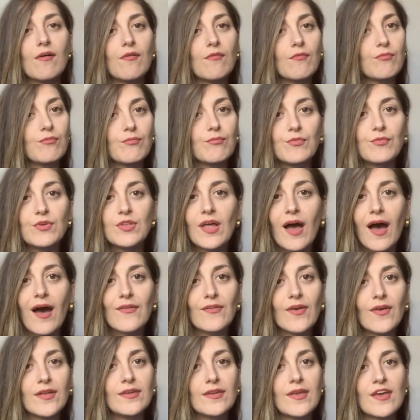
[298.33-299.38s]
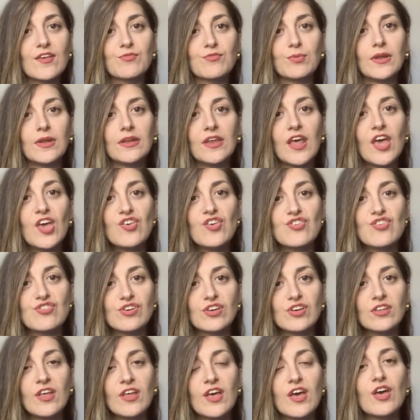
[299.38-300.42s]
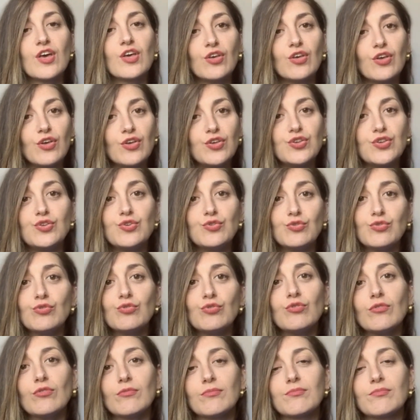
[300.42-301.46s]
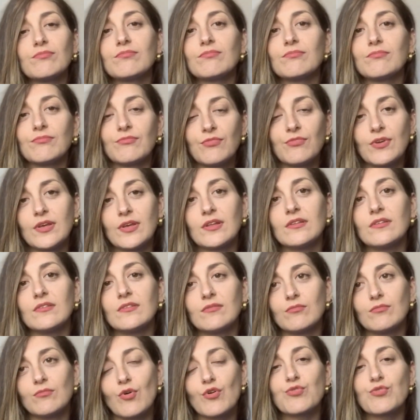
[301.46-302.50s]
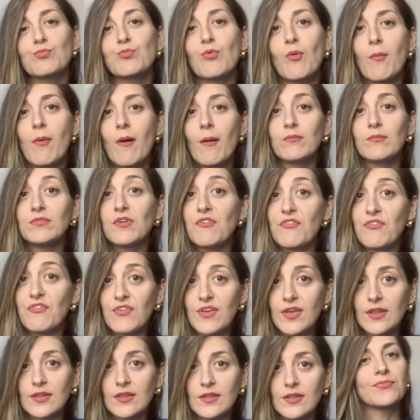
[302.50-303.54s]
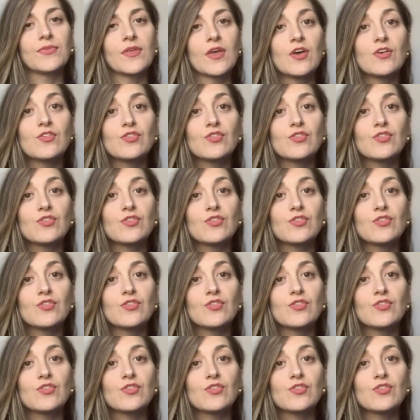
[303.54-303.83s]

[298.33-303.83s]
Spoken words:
without any explanation, you will most probably win. So